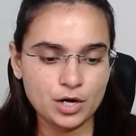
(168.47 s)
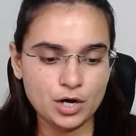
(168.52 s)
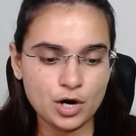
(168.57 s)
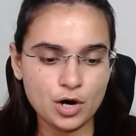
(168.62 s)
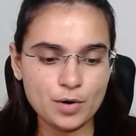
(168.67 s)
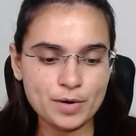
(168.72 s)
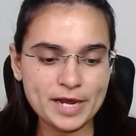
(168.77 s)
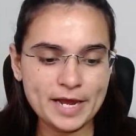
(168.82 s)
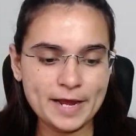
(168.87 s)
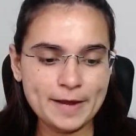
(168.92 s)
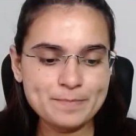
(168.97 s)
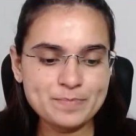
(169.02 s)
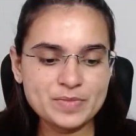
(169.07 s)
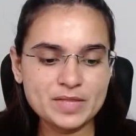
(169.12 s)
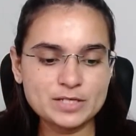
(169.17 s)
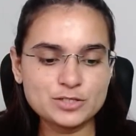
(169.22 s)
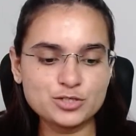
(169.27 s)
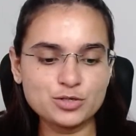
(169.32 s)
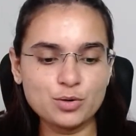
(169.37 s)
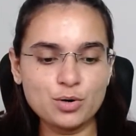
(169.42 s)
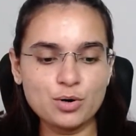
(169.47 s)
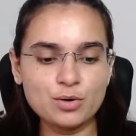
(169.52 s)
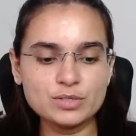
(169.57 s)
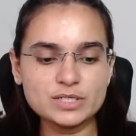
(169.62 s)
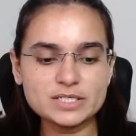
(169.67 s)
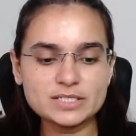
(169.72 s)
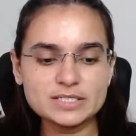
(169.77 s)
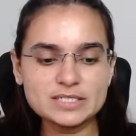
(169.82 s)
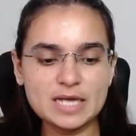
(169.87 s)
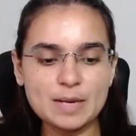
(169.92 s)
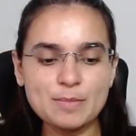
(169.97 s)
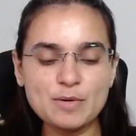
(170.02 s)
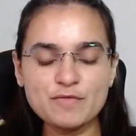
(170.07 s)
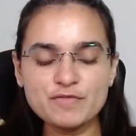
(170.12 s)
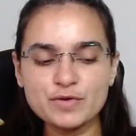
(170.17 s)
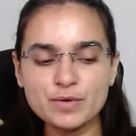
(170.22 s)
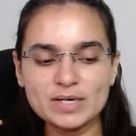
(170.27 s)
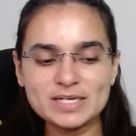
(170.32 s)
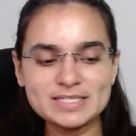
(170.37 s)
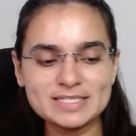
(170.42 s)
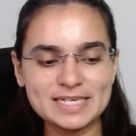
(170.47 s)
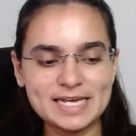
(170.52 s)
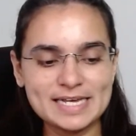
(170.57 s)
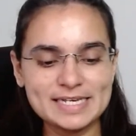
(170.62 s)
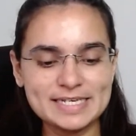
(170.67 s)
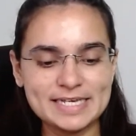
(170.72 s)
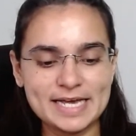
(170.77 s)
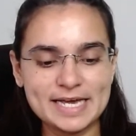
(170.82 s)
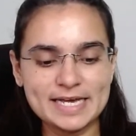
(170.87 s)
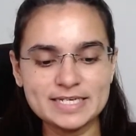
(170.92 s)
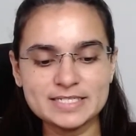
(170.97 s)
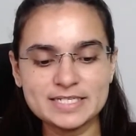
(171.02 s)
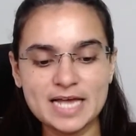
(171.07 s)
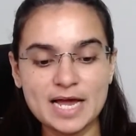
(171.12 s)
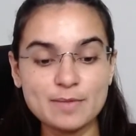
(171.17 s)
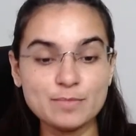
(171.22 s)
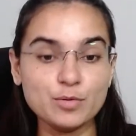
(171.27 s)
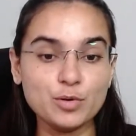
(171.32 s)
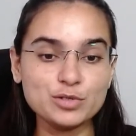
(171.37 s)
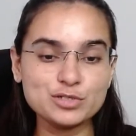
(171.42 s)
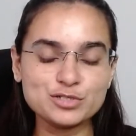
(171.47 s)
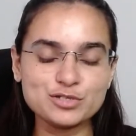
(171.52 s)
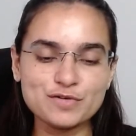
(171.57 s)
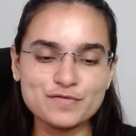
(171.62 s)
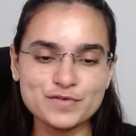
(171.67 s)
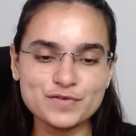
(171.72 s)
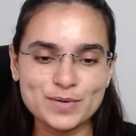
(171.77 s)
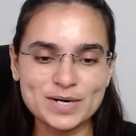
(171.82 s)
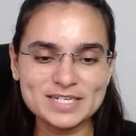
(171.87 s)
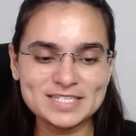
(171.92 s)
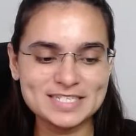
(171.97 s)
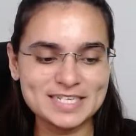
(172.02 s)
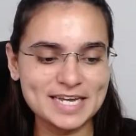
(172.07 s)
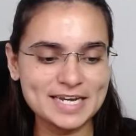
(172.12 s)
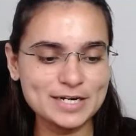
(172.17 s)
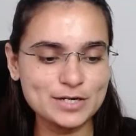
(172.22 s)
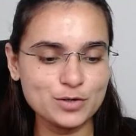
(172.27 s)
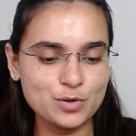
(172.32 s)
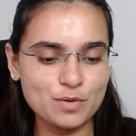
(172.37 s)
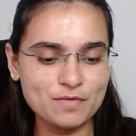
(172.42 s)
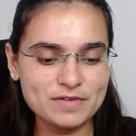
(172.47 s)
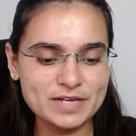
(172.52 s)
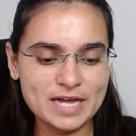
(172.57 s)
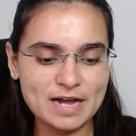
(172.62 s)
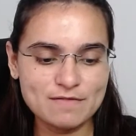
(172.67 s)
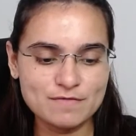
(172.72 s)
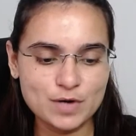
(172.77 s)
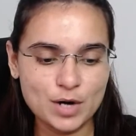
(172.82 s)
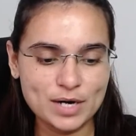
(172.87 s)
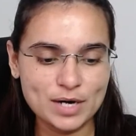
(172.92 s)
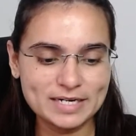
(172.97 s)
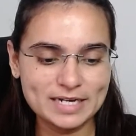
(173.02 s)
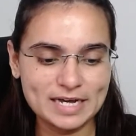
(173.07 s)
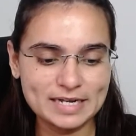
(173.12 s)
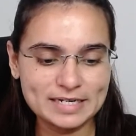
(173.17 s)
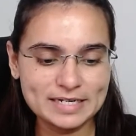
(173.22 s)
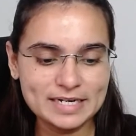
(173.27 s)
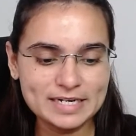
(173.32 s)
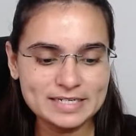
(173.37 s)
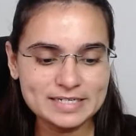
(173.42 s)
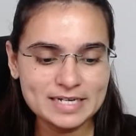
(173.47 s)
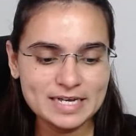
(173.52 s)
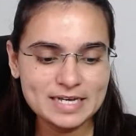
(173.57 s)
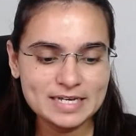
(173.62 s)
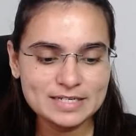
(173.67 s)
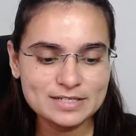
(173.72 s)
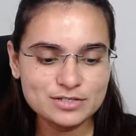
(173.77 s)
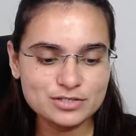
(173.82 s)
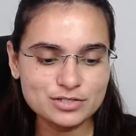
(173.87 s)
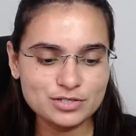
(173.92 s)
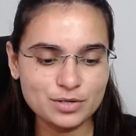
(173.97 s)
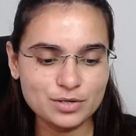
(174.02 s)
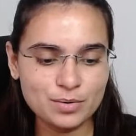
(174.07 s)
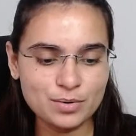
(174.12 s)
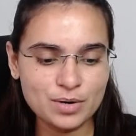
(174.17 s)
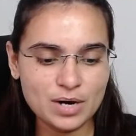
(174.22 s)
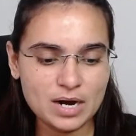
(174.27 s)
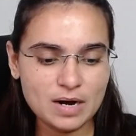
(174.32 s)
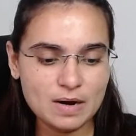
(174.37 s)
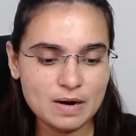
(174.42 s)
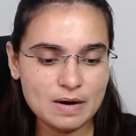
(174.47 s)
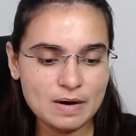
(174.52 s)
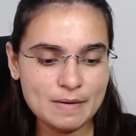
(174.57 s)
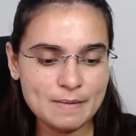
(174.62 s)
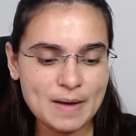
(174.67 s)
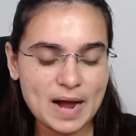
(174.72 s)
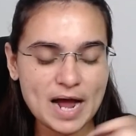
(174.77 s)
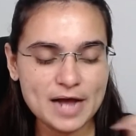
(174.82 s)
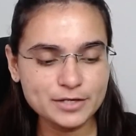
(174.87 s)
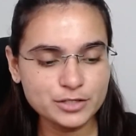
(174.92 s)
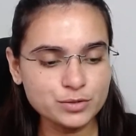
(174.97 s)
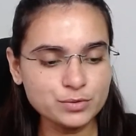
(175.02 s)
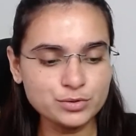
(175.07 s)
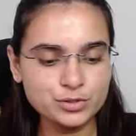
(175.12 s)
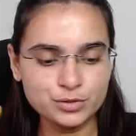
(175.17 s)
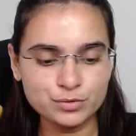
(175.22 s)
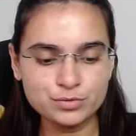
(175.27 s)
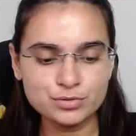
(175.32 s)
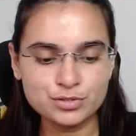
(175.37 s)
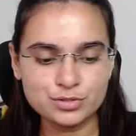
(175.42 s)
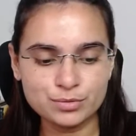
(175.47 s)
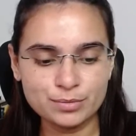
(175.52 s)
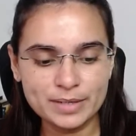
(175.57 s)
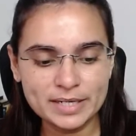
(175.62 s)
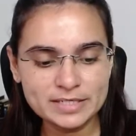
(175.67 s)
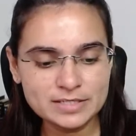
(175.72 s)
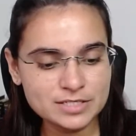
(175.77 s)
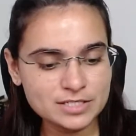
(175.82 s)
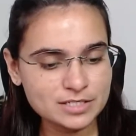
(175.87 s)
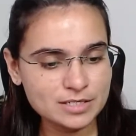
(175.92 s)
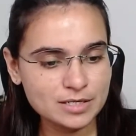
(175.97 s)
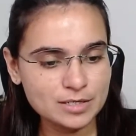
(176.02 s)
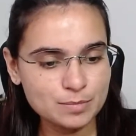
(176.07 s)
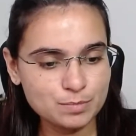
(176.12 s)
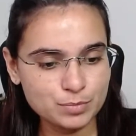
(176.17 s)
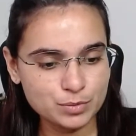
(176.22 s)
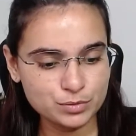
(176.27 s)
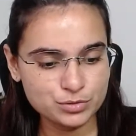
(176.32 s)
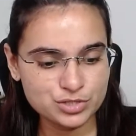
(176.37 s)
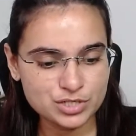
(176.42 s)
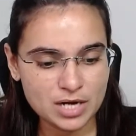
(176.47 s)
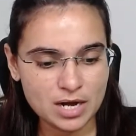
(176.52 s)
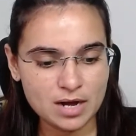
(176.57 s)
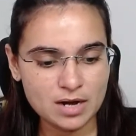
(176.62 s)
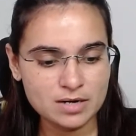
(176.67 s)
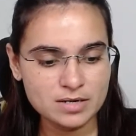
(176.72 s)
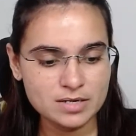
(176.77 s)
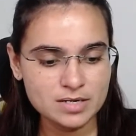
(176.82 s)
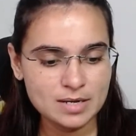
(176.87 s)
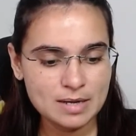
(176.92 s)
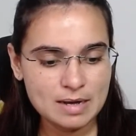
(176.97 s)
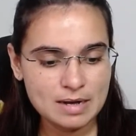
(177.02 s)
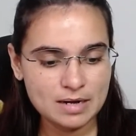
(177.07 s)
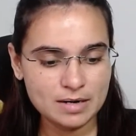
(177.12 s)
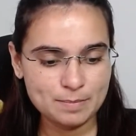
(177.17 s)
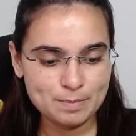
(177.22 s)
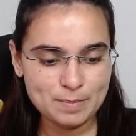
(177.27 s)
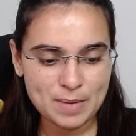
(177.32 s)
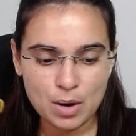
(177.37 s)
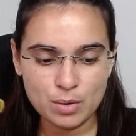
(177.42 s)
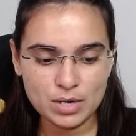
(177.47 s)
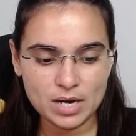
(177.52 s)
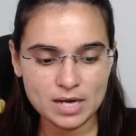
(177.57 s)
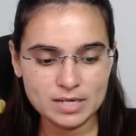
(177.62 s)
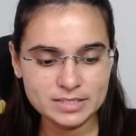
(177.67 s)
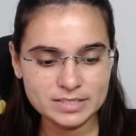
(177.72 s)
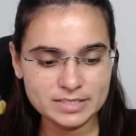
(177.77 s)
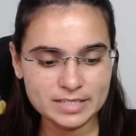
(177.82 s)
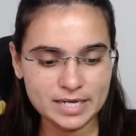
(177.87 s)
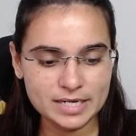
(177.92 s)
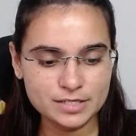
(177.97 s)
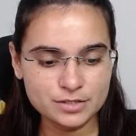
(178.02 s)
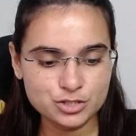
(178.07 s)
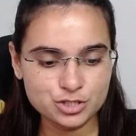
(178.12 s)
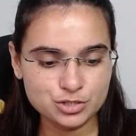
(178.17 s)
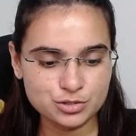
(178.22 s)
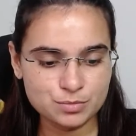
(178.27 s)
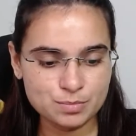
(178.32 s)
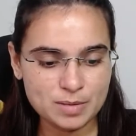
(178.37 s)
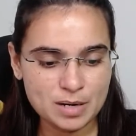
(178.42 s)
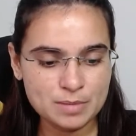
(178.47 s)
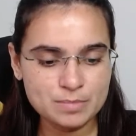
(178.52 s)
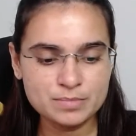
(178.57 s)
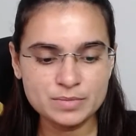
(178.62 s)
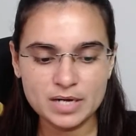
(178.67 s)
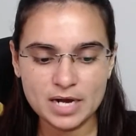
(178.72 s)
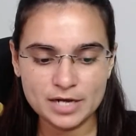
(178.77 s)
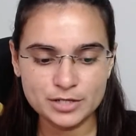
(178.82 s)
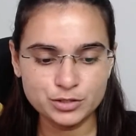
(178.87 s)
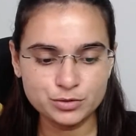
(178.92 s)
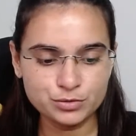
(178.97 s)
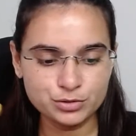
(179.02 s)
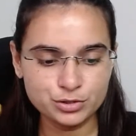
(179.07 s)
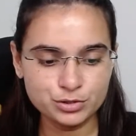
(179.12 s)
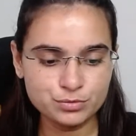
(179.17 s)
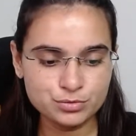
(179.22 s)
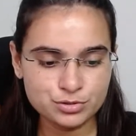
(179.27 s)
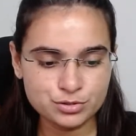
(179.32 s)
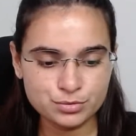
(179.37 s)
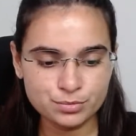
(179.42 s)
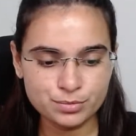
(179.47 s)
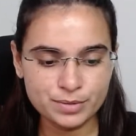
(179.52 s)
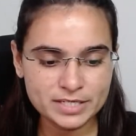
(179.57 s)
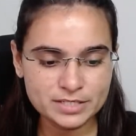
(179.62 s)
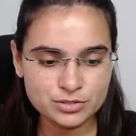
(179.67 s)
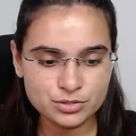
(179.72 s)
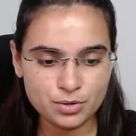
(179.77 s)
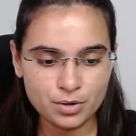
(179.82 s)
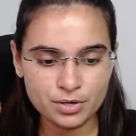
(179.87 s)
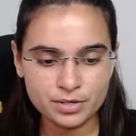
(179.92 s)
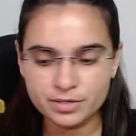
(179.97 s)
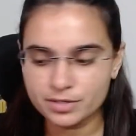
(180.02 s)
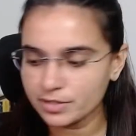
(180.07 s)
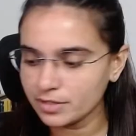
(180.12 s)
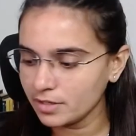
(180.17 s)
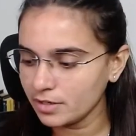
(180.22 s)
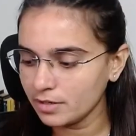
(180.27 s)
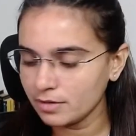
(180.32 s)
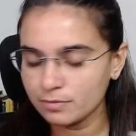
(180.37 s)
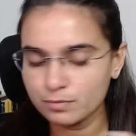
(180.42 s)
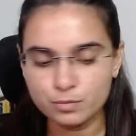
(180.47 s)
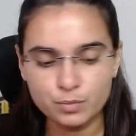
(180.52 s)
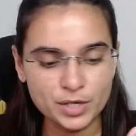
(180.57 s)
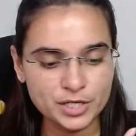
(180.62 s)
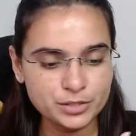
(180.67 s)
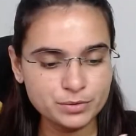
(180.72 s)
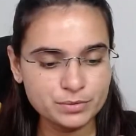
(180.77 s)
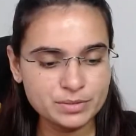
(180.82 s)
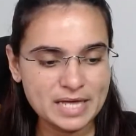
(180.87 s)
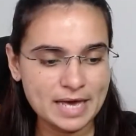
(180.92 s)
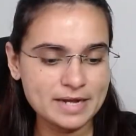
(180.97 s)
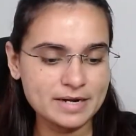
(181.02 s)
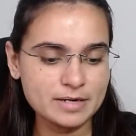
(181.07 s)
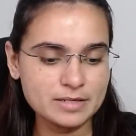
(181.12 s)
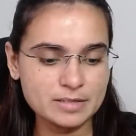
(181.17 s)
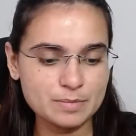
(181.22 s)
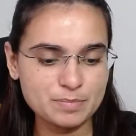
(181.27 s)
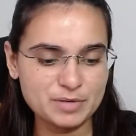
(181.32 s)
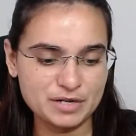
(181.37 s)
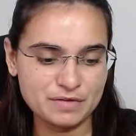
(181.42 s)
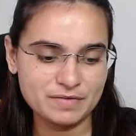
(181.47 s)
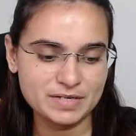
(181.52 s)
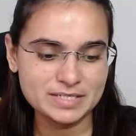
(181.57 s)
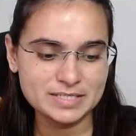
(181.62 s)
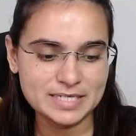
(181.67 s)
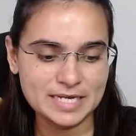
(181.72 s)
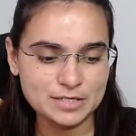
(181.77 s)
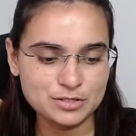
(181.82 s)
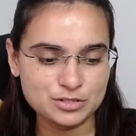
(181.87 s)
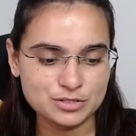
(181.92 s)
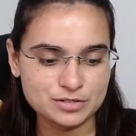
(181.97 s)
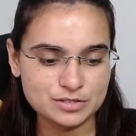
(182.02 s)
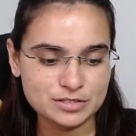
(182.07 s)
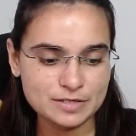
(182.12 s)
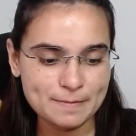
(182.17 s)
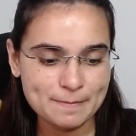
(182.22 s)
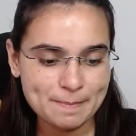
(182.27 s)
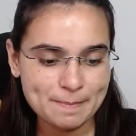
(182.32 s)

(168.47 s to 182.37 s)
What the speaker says: Okay, so some of you are saying yes, and most of you are saying no, we have not done it. So, are you new students? Pooja, Paula, Astral, Shubham, are you new students, or were you there in the previous sessions?